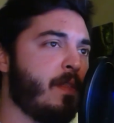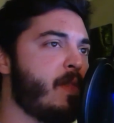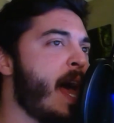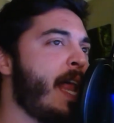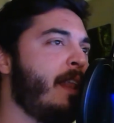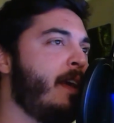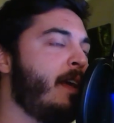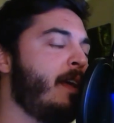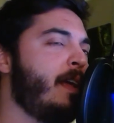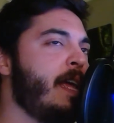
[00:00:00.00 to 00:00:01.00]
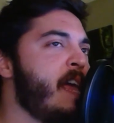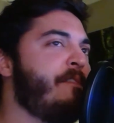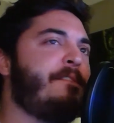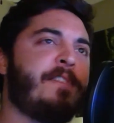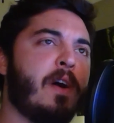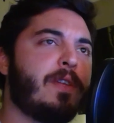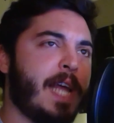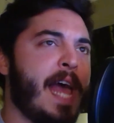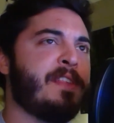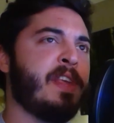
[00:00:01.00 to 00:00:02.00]
That it
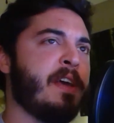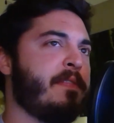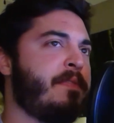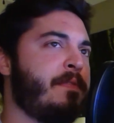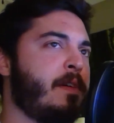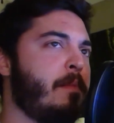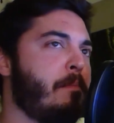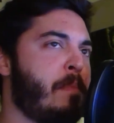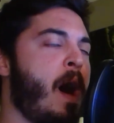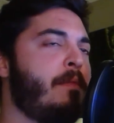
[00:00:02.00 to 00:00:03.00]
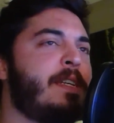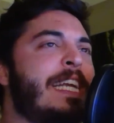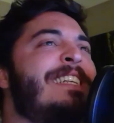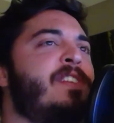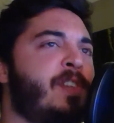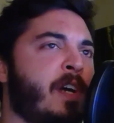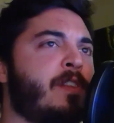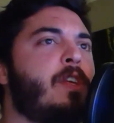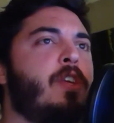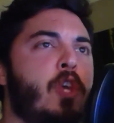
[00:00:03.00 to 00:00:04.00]
felt as if Bomb didn't
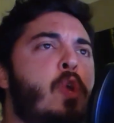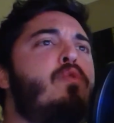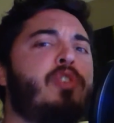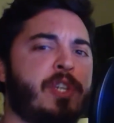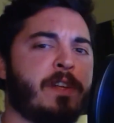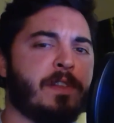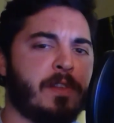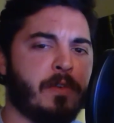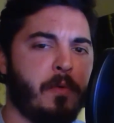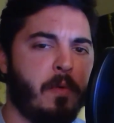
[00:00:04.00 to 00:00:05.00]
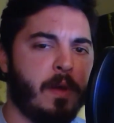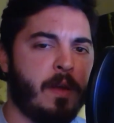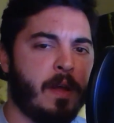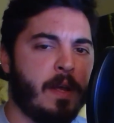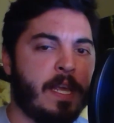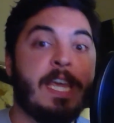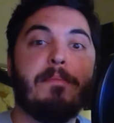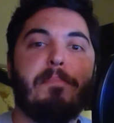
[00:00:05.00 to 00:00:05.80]
just use Shinzu, he